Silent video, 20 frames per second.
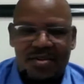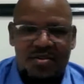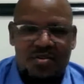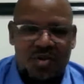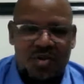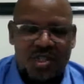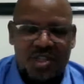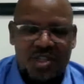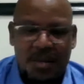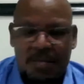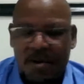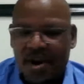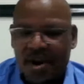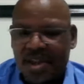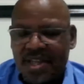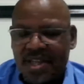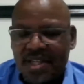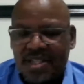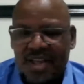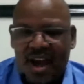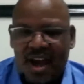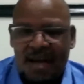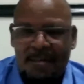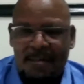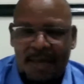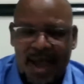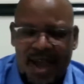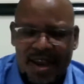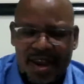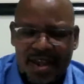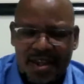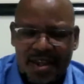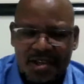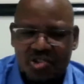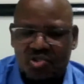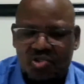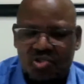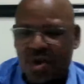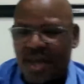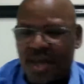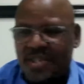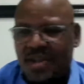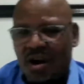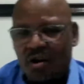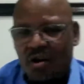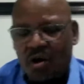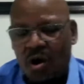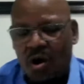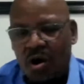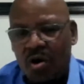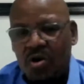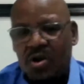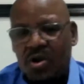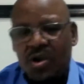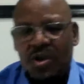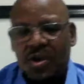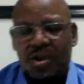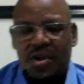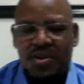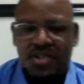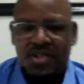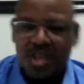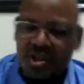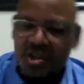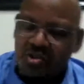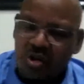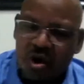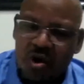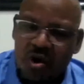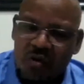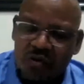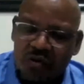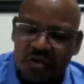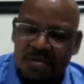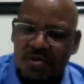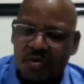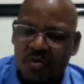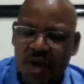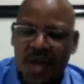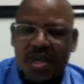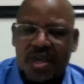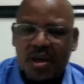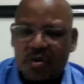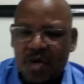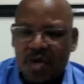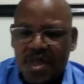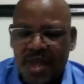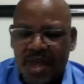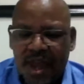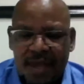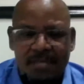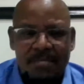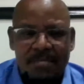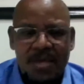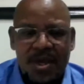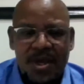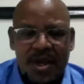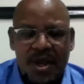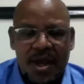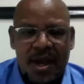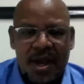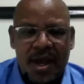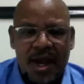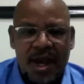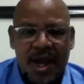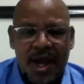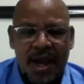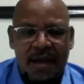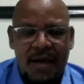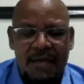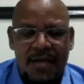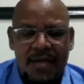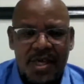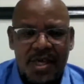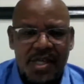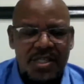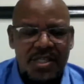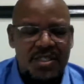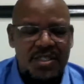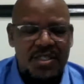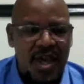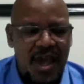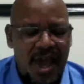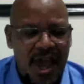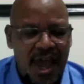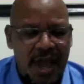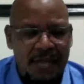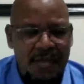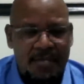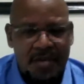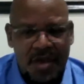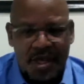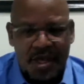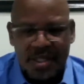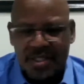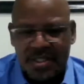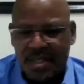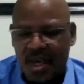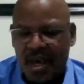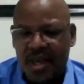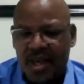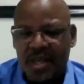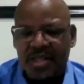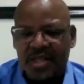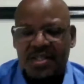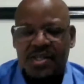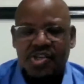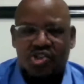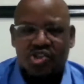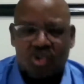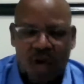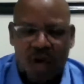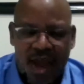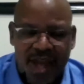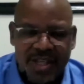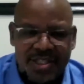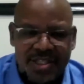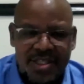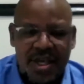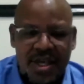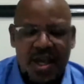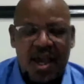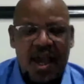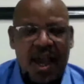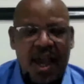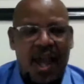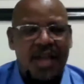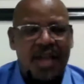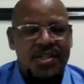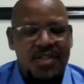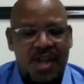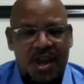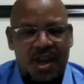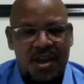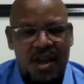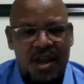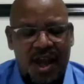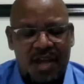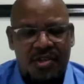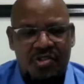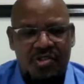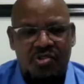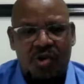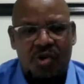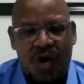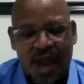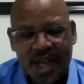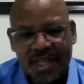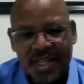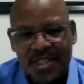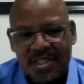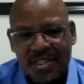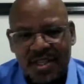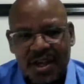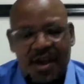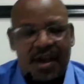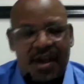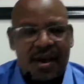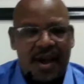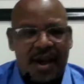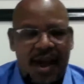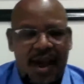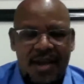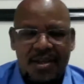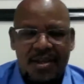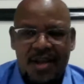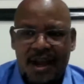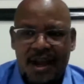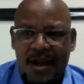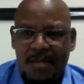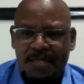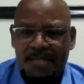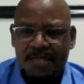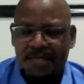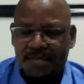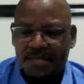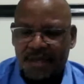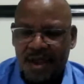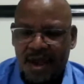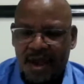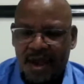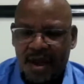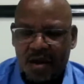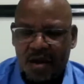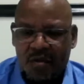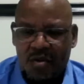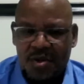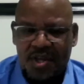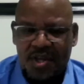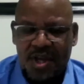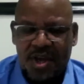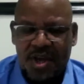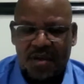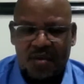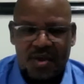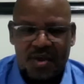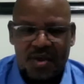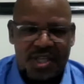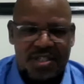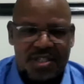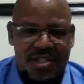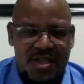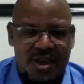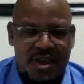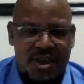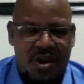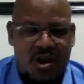we supported this young man, I think 2 years ago. Nico, we've been working with him. His app is Rejoice and Noise. And with this